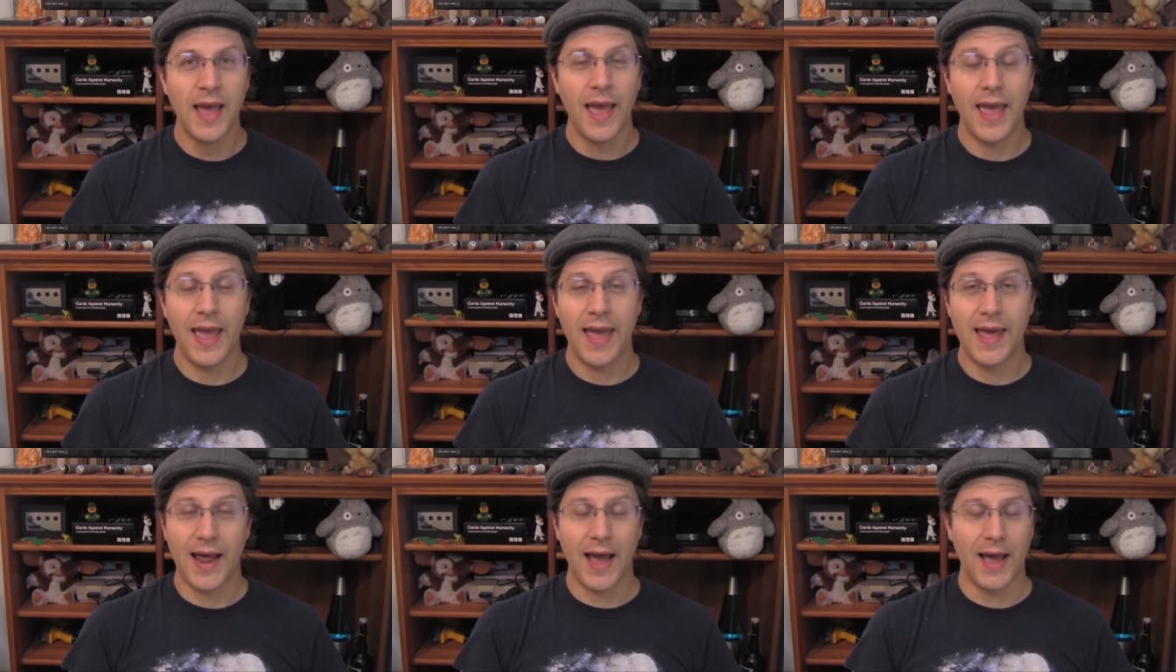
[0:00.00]

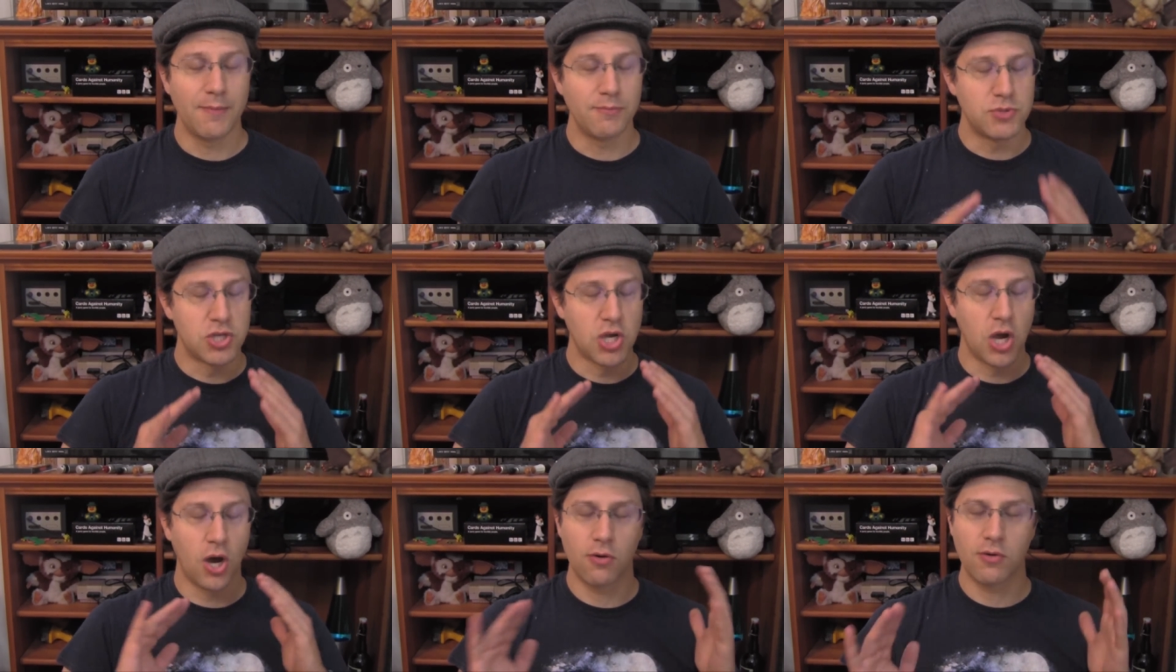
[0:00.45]
And
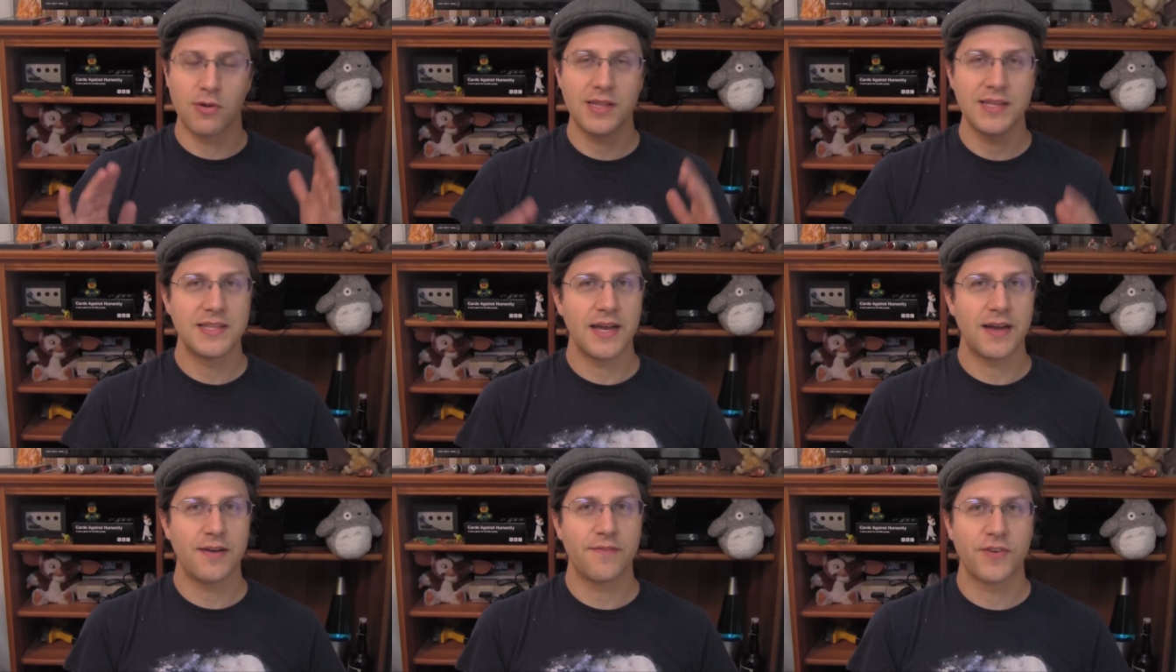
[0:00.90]
I'm
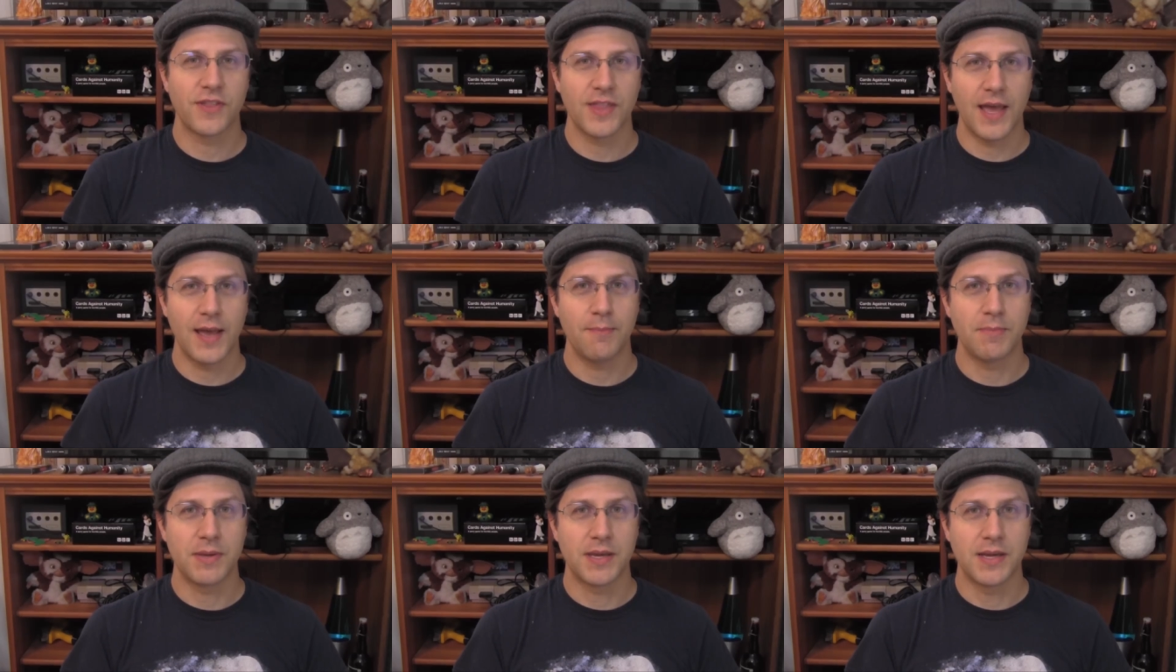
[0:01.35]
totally down for
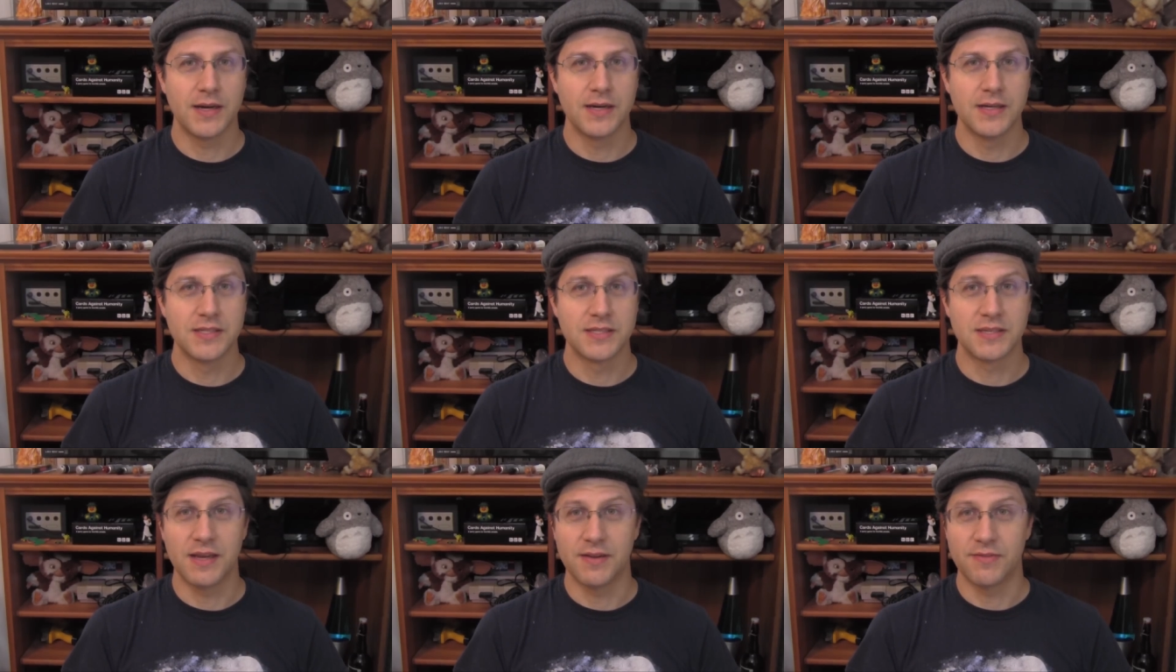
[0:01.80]
that
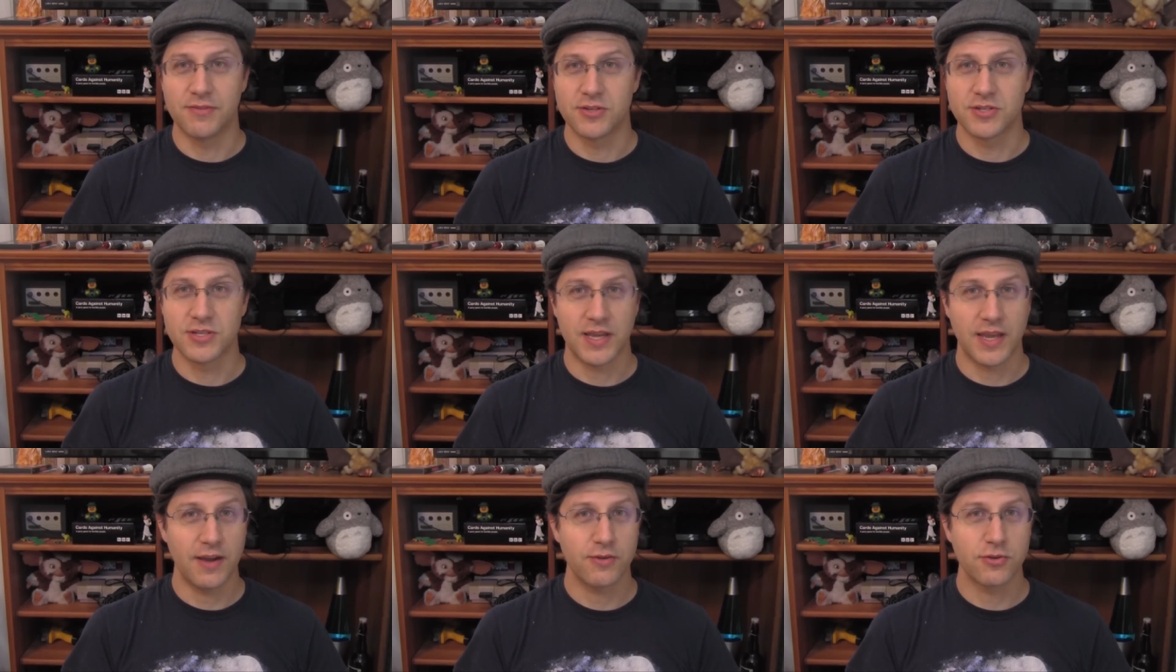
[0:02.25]
because if
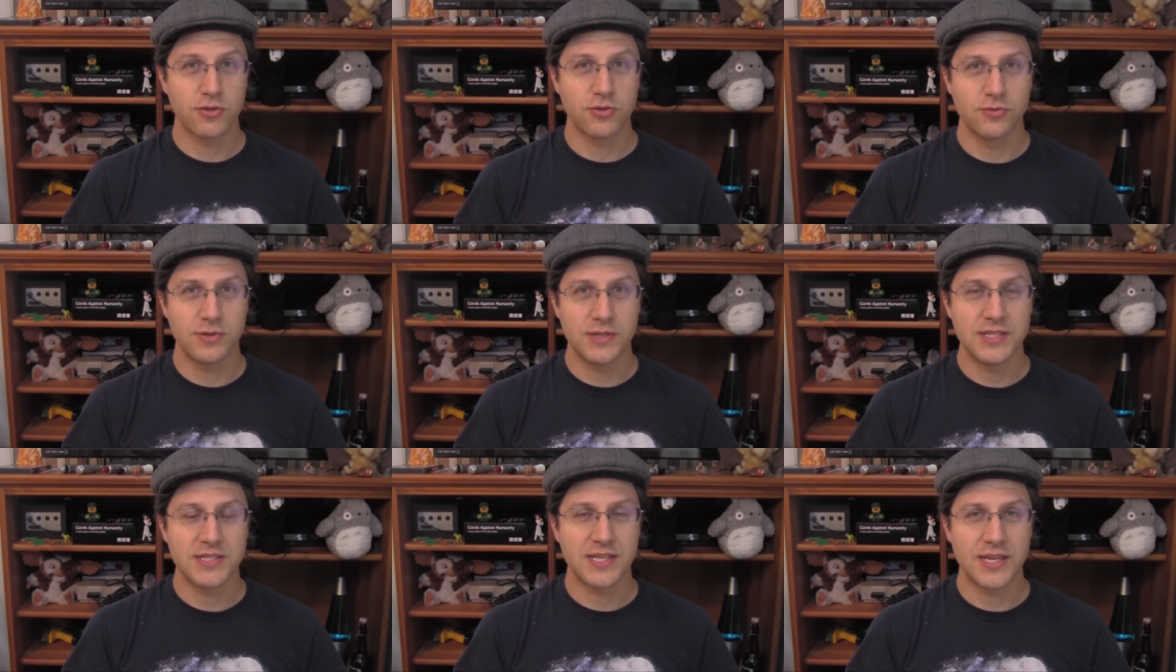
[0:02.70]
there's a character
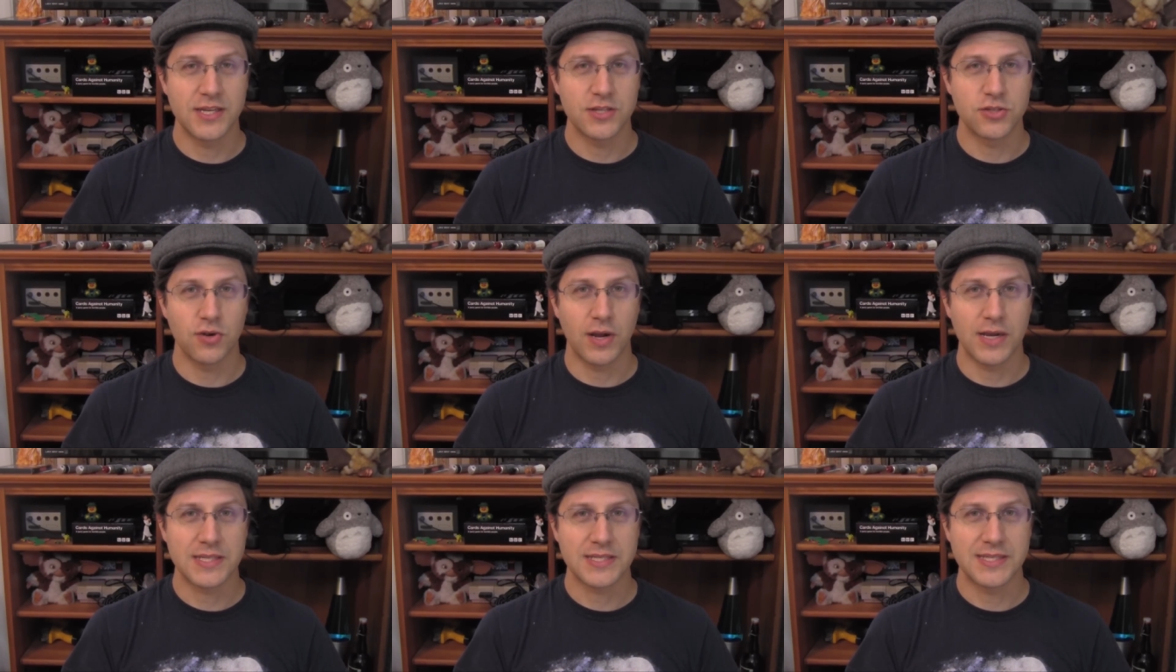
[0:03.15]
who needs to
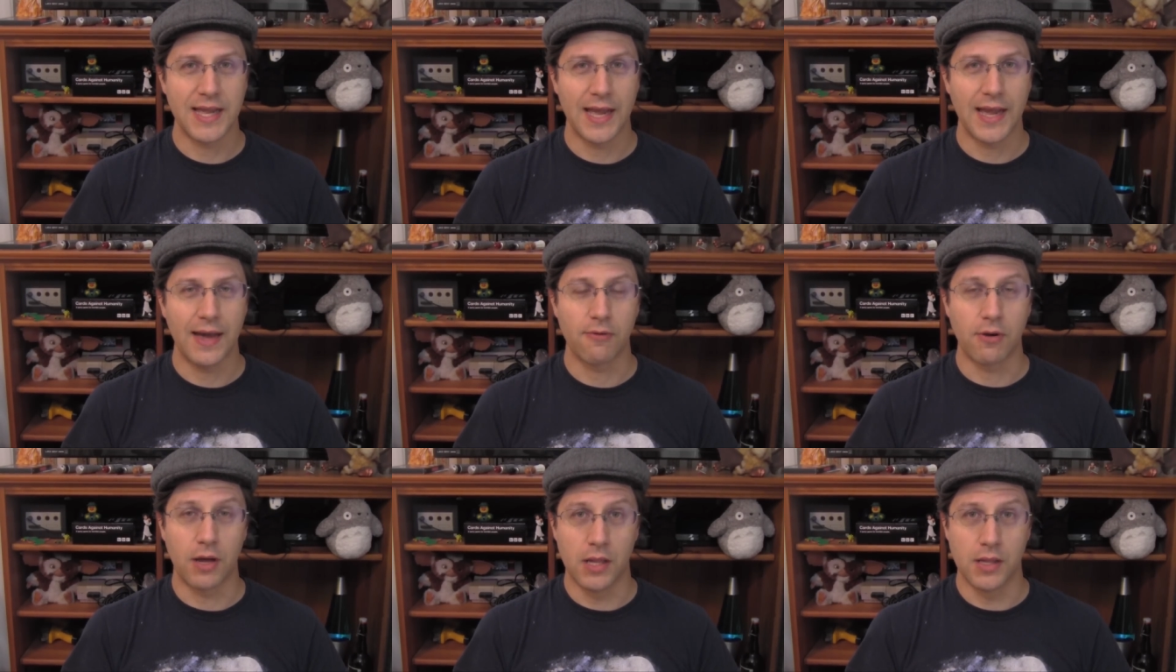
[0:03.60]
get dressed down